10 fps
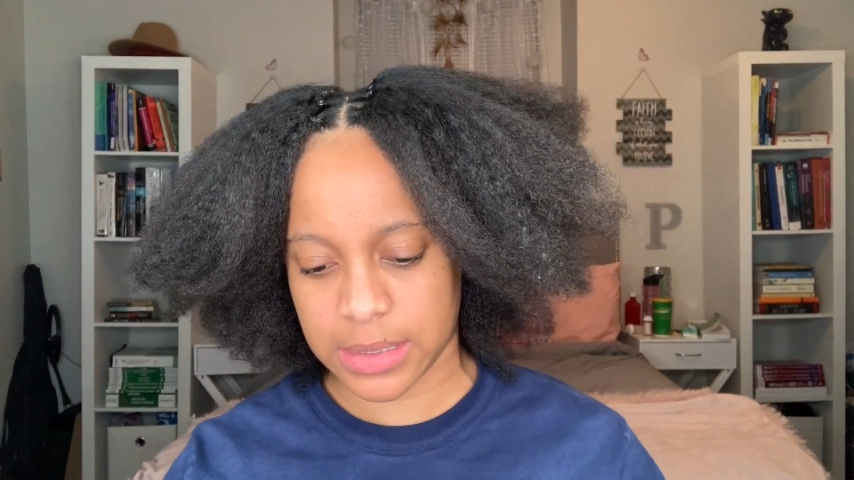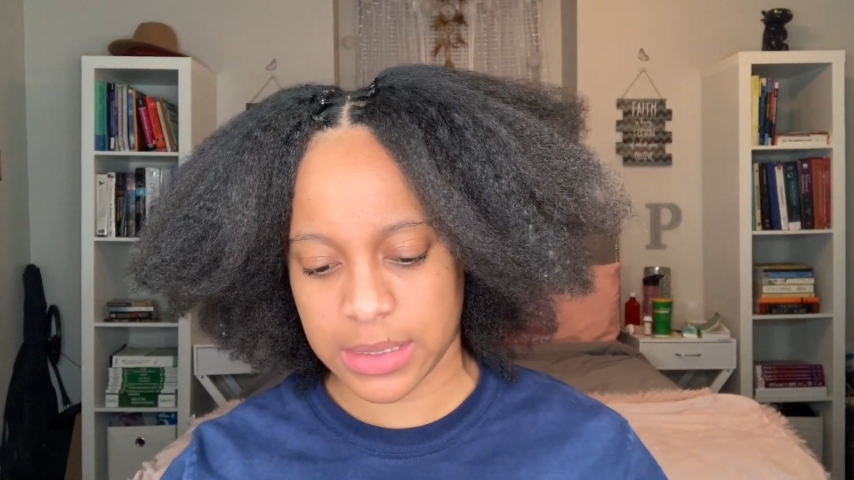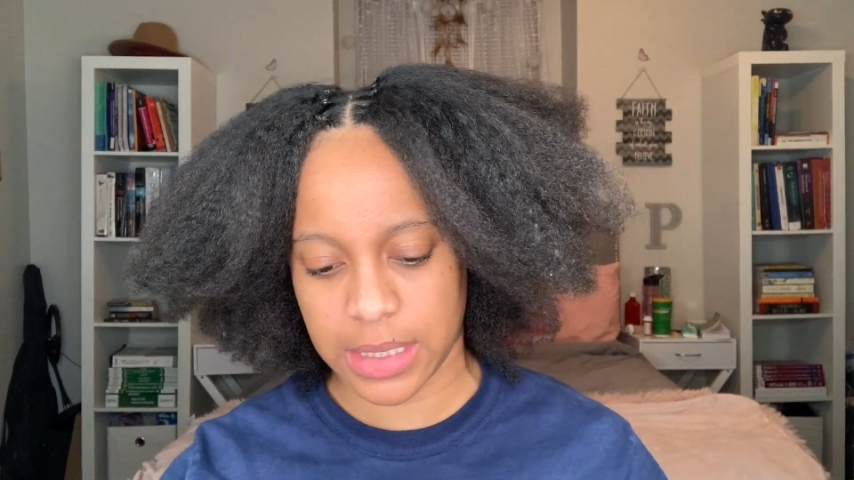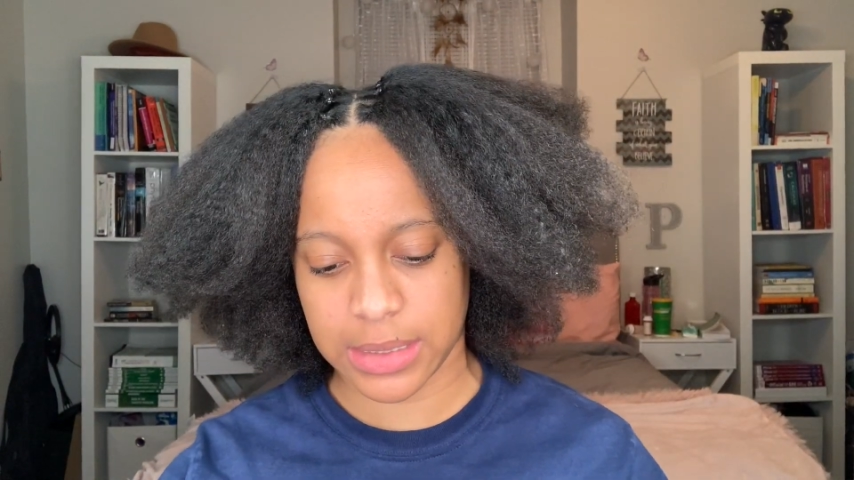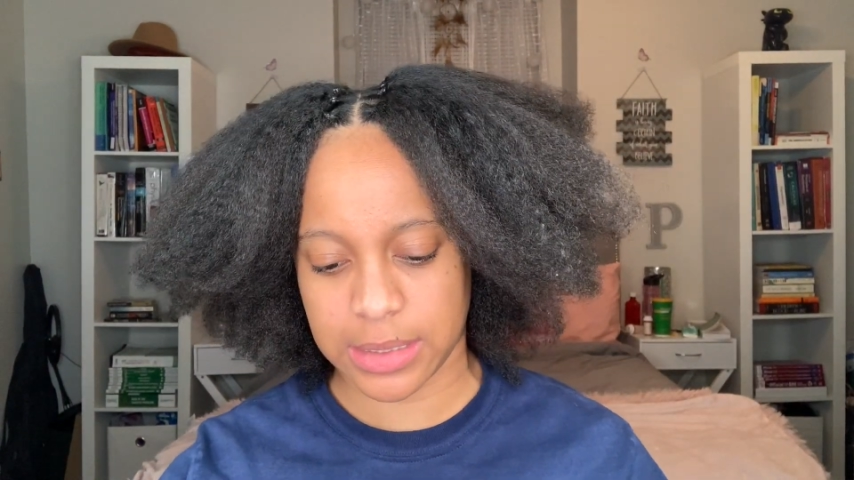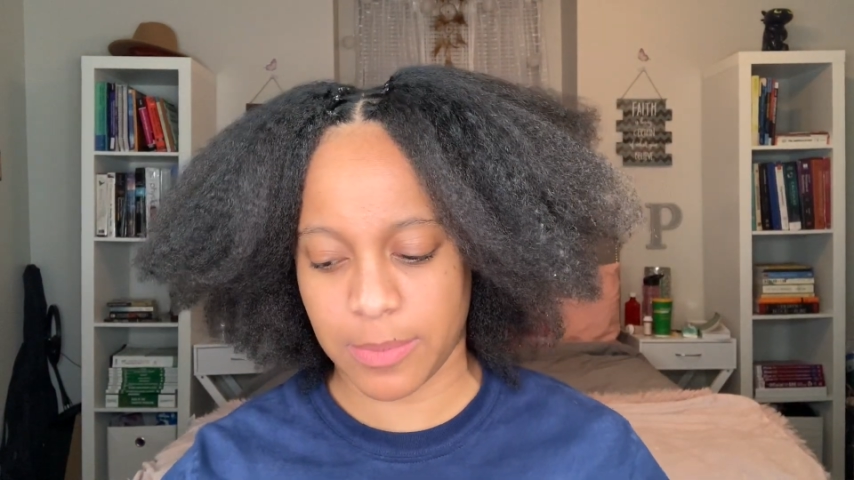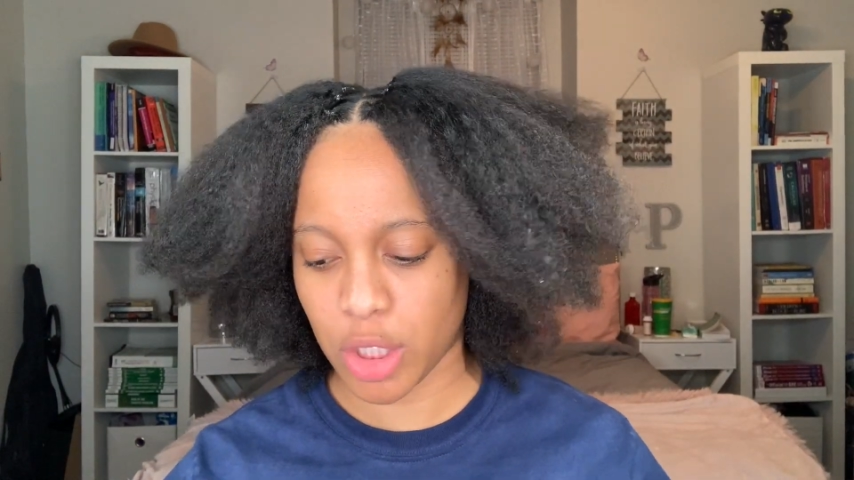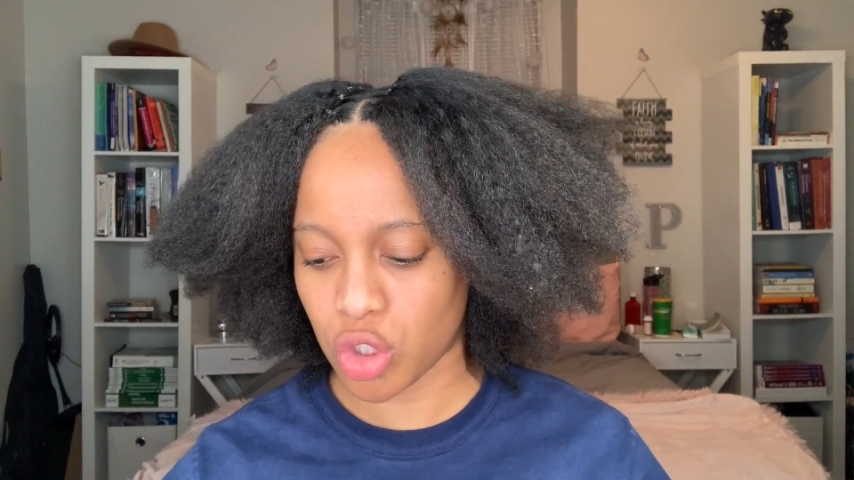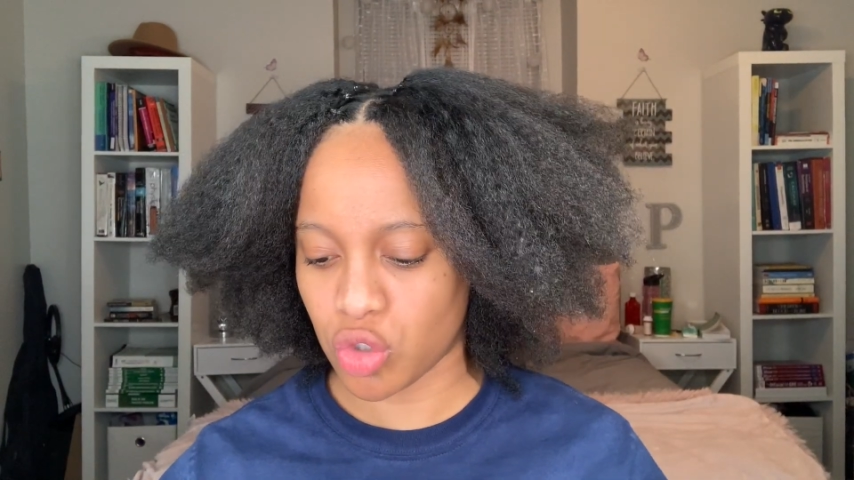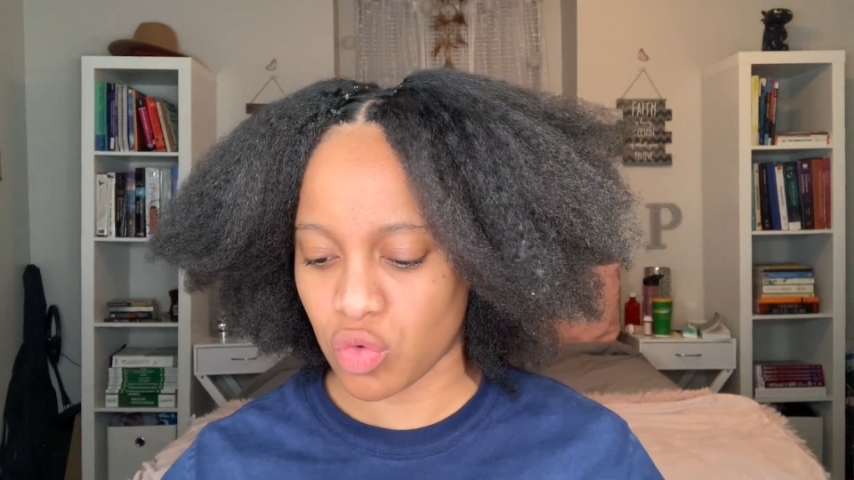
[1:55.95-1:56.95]
Let's make
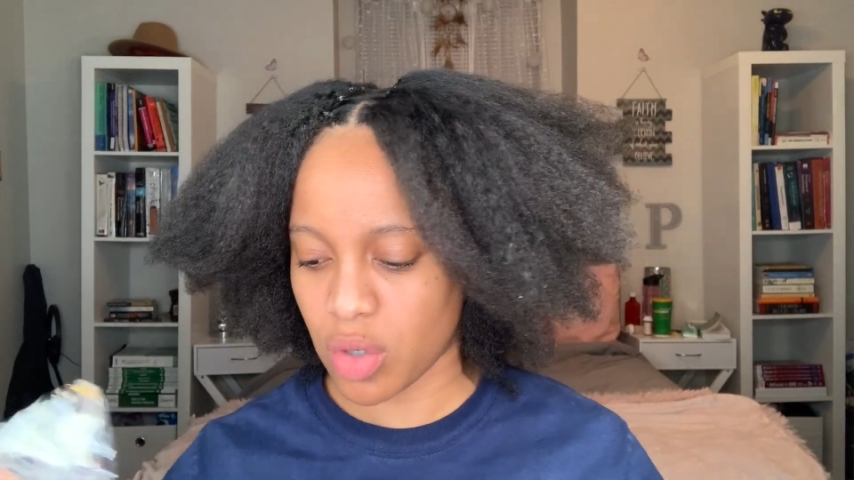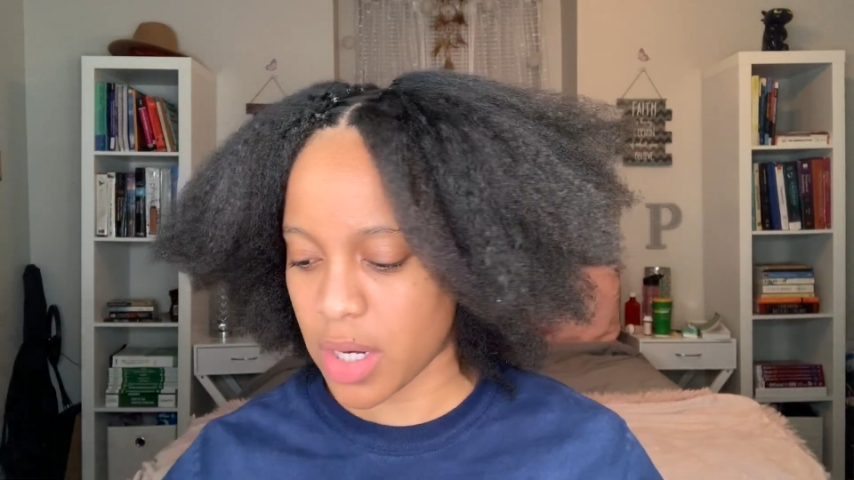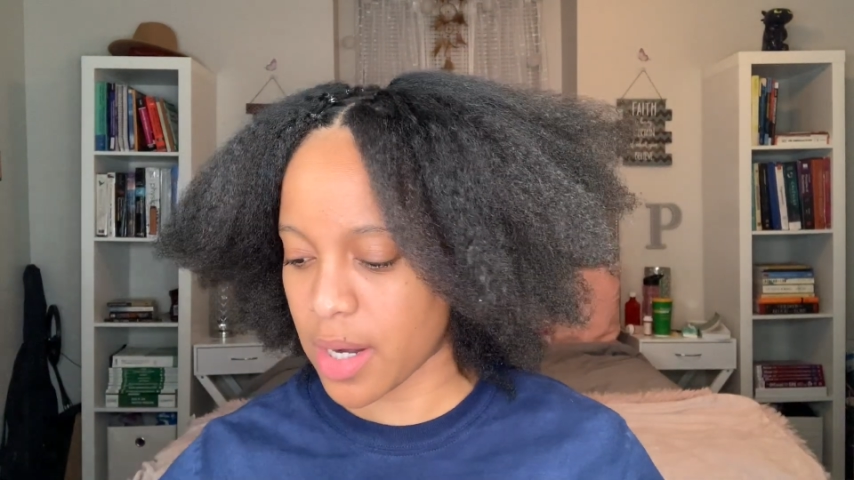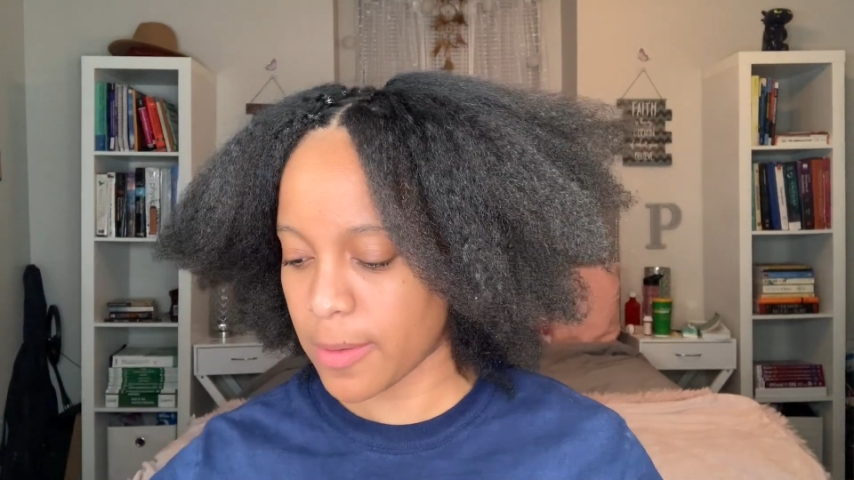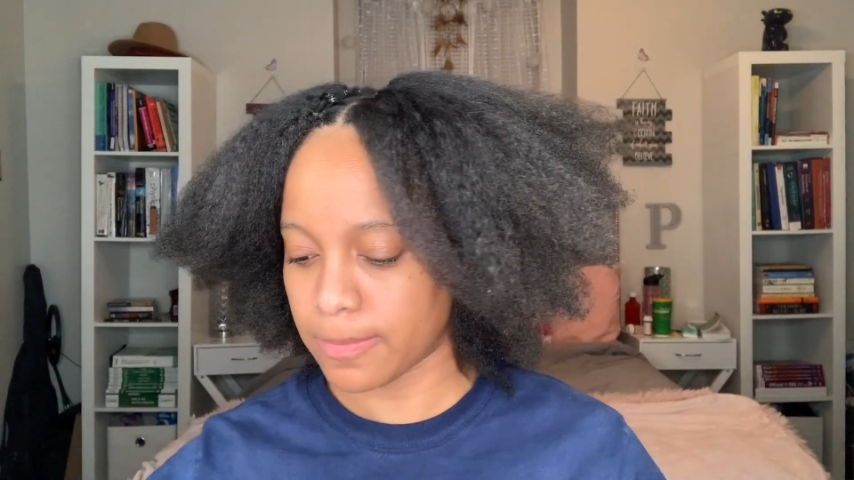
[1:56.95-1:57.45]
sure.